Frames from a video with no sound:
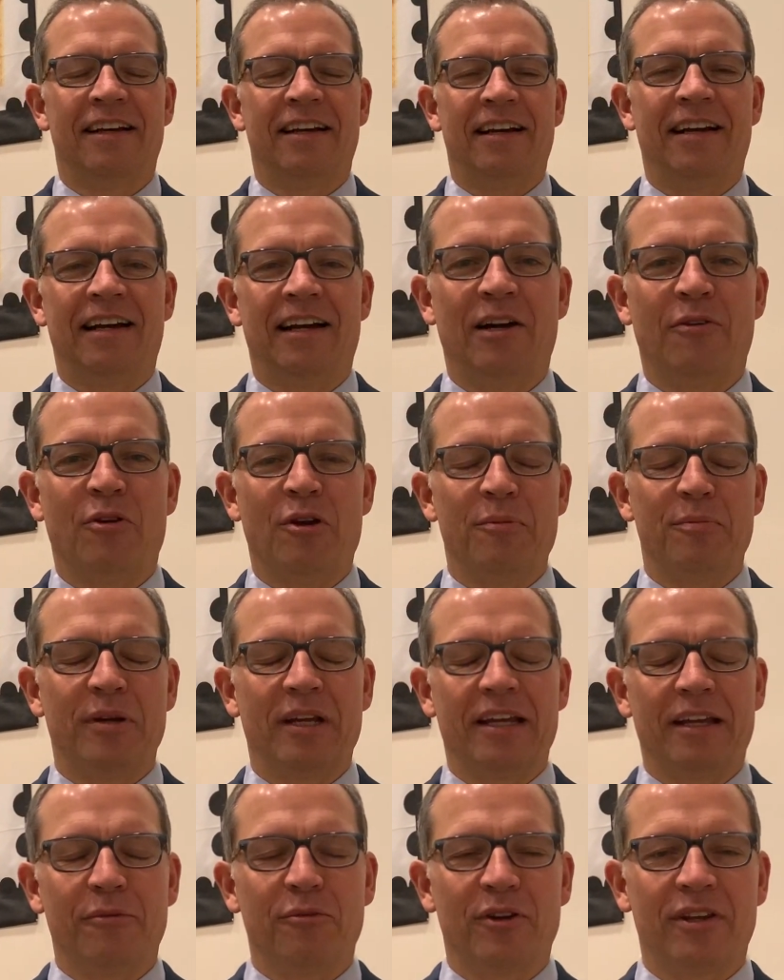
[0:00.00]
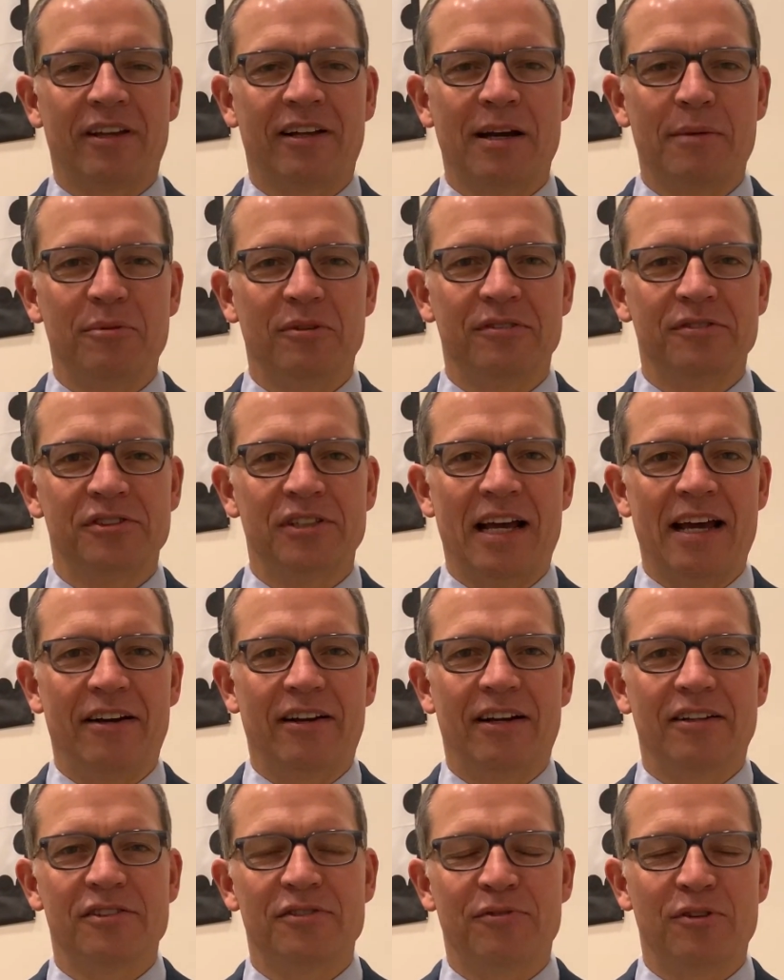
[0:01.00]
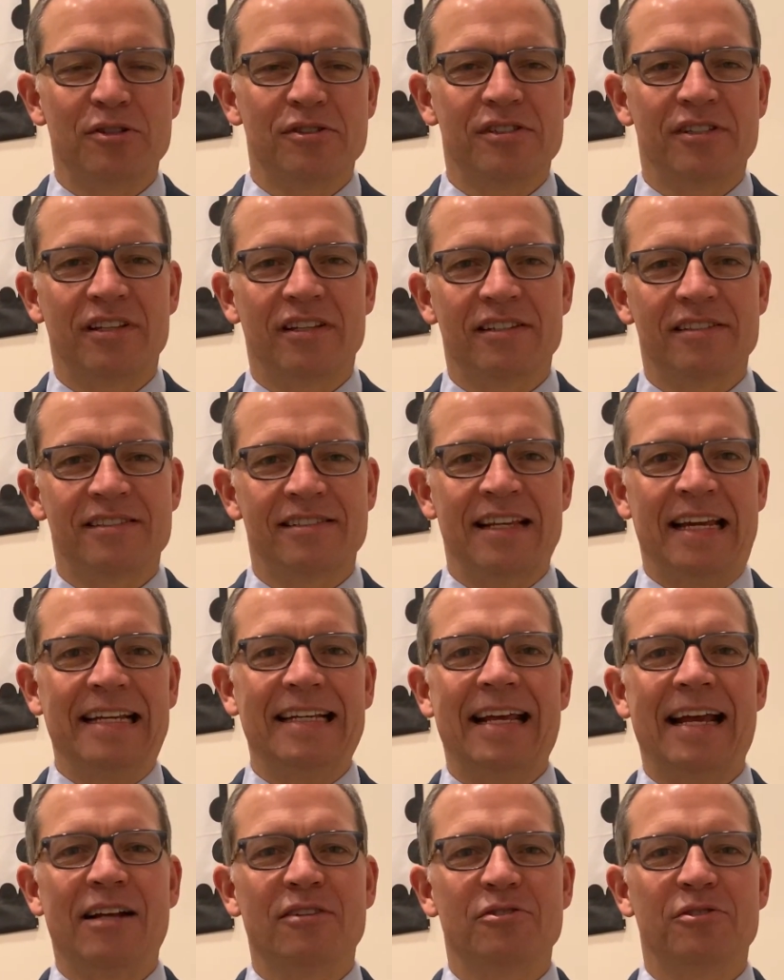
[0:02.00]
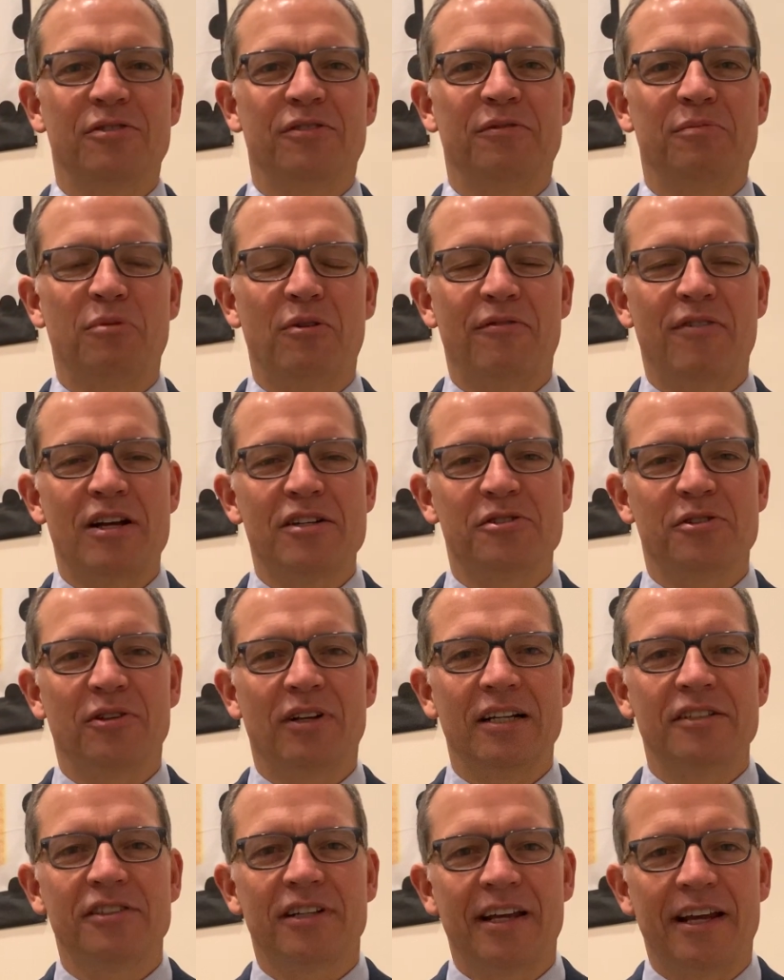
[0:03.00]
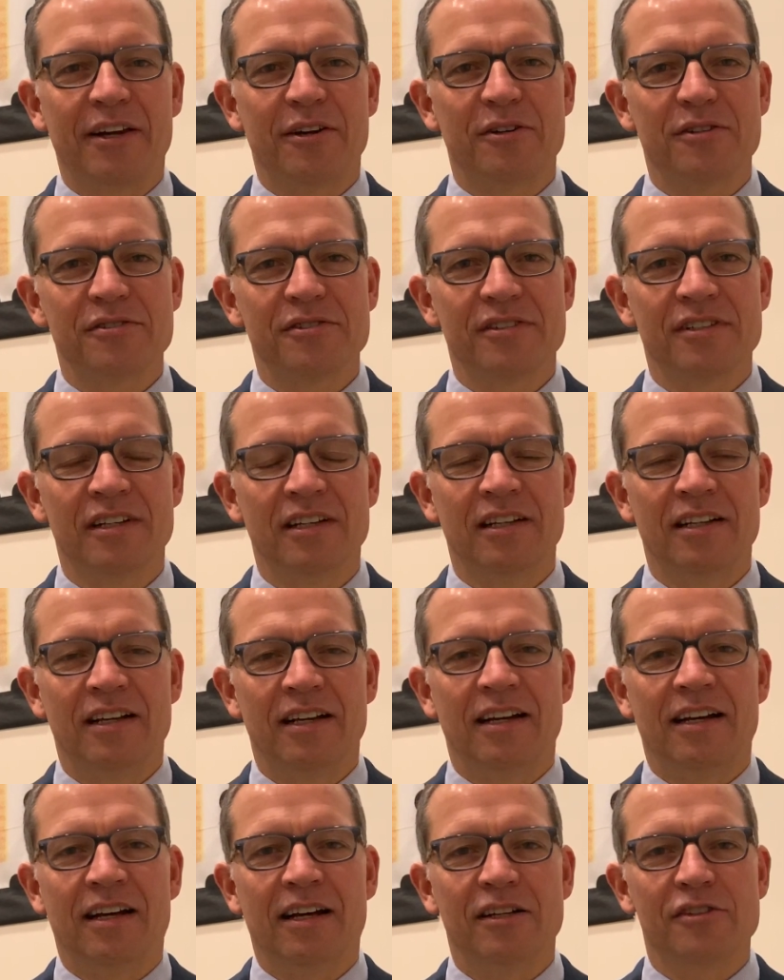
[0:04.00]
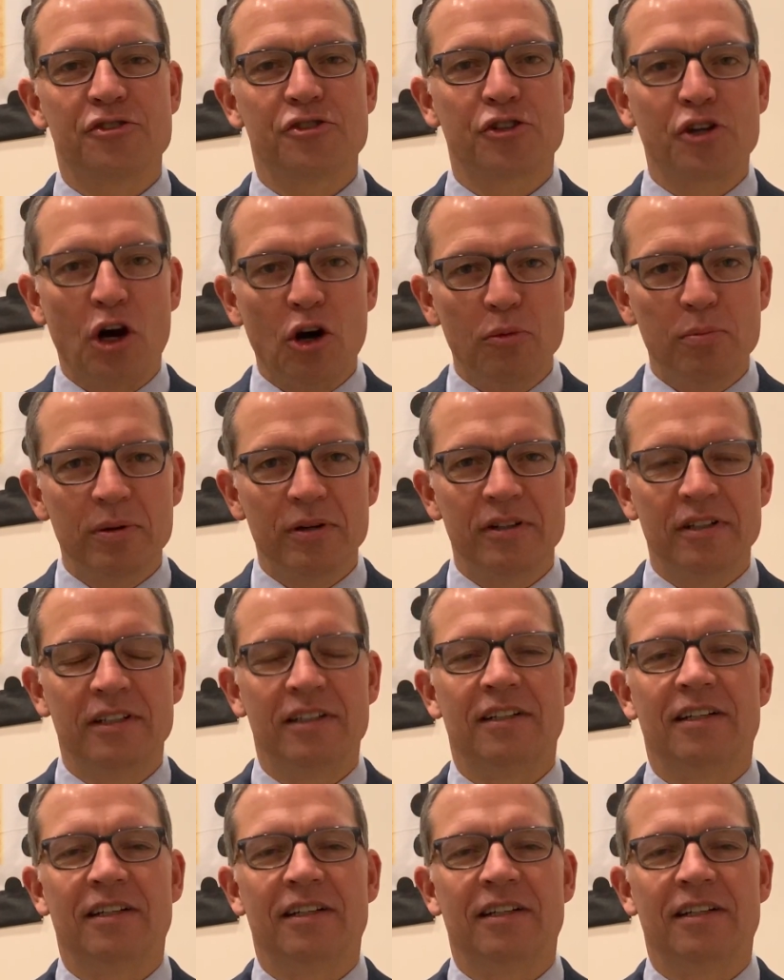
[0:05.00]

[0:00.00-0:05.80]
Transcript: I'm going to begin with a couple of shout outs. First to the State Council of Professional Educators, SCOPE.